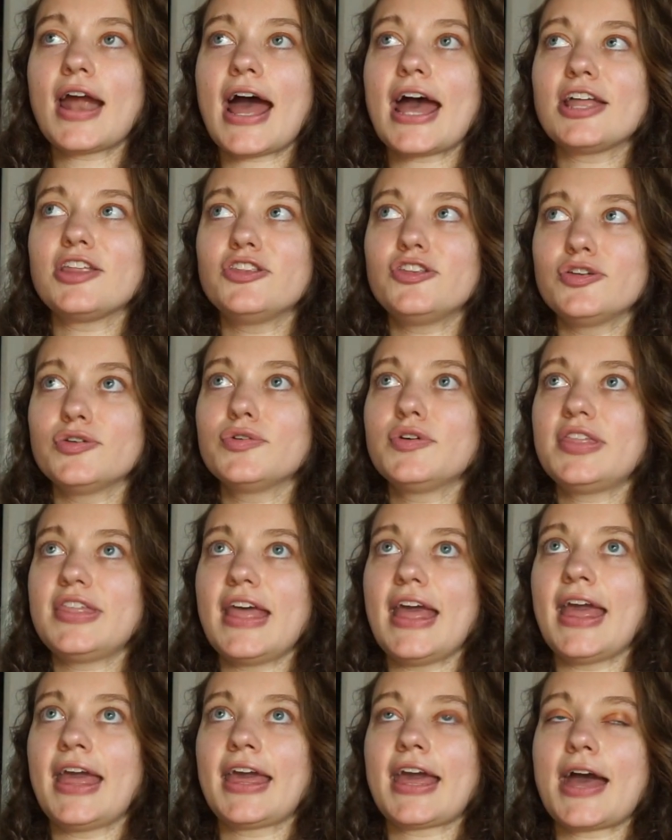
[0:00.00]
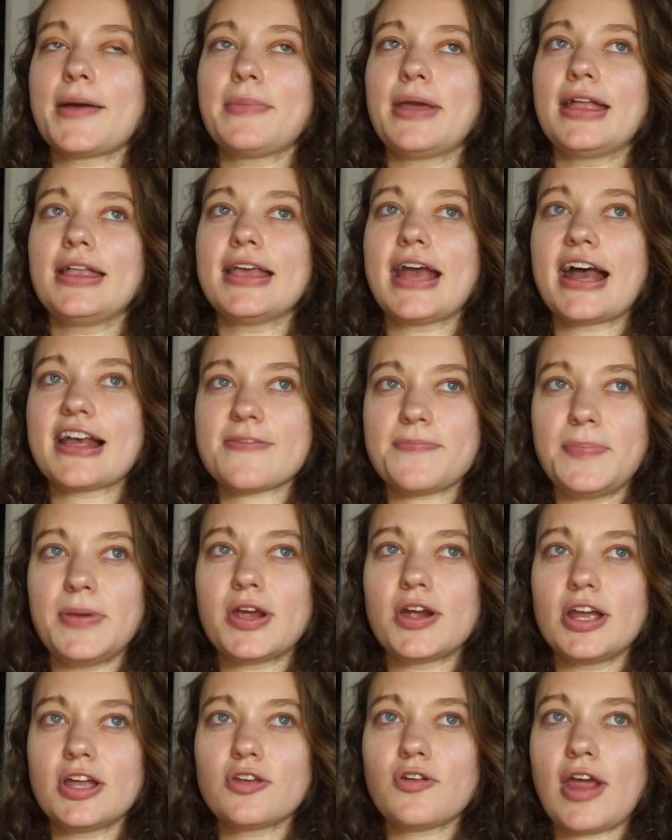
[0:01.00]
I do think, I mean, yes,
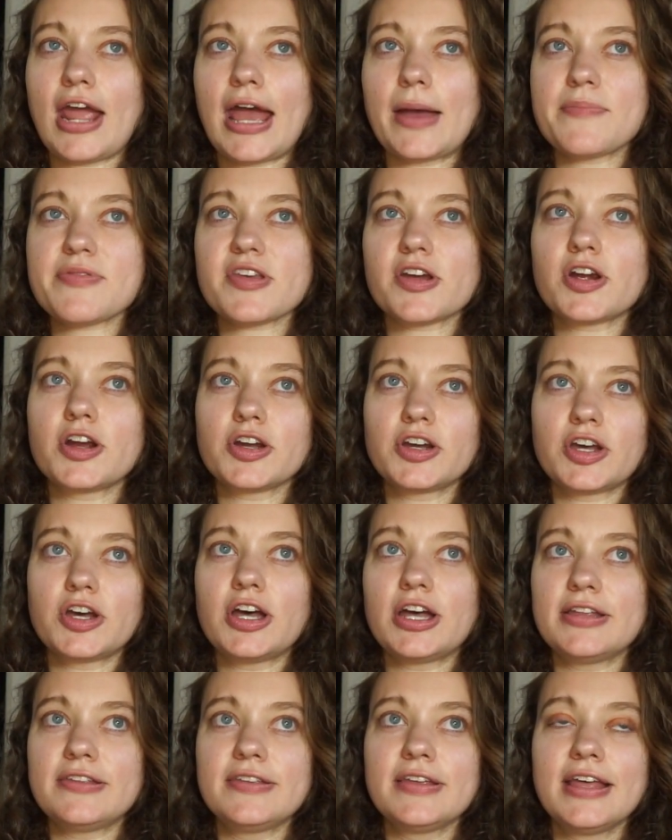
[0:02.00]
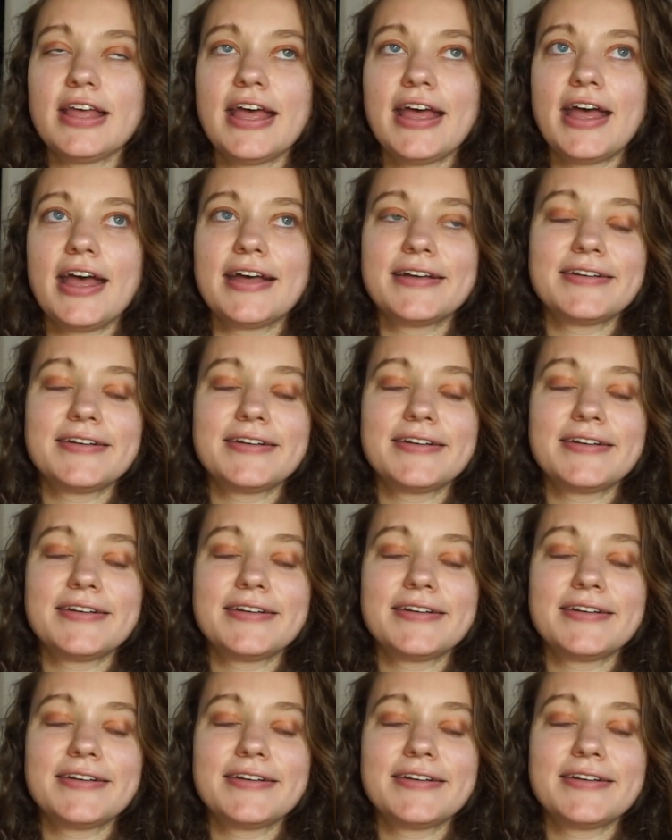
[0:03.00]
period cramps are a good,